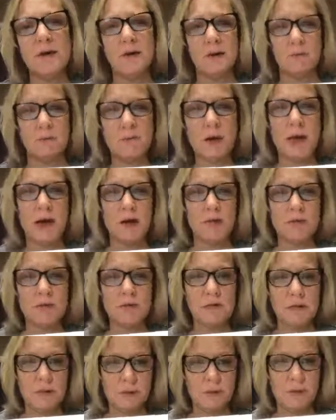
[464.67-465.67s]
about
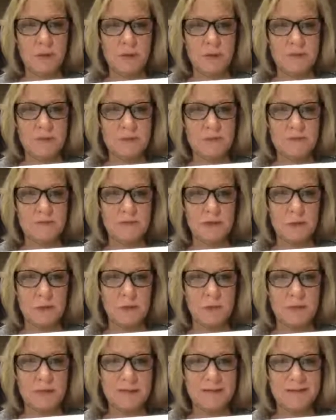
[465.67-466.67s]
the importance of
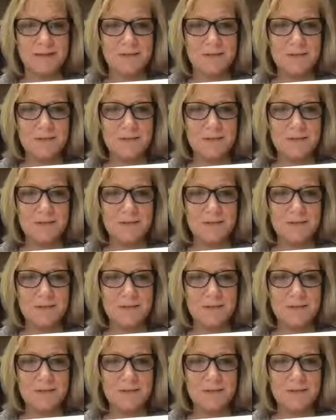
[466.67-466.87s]
coding.